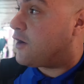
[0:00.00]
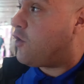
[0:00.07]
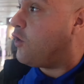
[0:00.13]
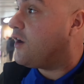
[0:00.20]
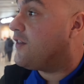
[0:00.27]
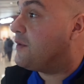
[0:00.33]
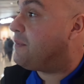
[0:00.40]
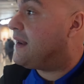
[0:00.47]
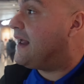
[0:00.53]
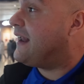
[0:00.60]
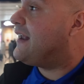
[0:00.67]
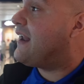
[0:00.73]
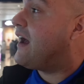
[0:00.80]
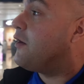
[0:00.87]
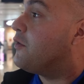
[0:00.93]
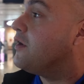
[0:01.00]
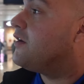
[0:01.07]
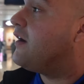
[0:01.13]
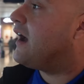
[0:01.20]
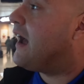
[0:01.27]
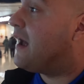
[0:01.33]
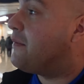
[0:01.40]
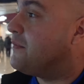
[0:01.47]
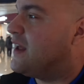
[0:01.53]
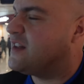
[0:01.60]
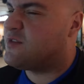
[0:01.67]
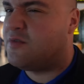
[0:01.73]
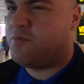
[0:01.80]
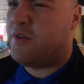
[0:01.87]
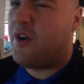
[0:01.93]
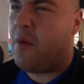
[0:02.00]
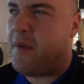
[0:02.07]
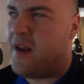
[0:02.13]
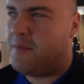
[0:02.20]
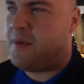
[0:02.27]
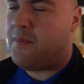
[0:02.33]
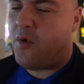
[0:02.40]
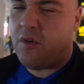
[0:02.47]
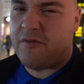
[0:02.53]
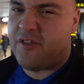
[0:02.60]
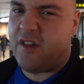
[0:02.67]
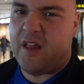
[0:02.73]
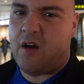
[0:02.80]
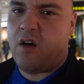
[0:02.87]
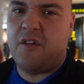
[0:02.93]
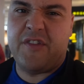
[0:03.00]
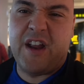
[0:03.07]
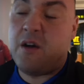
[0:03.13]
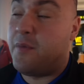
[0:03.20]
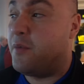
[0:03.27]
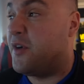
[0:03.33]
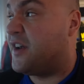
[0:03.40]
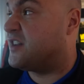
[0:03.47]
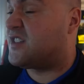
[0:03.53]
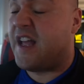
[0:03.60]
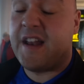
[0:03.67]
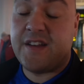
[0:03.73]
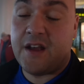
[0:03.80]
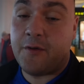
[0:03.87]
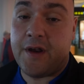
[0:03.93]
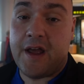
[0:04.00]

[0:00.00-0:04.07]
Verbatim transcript: calling the plane now. We're not meant to be boarding for another half an hour, but we're going to just head down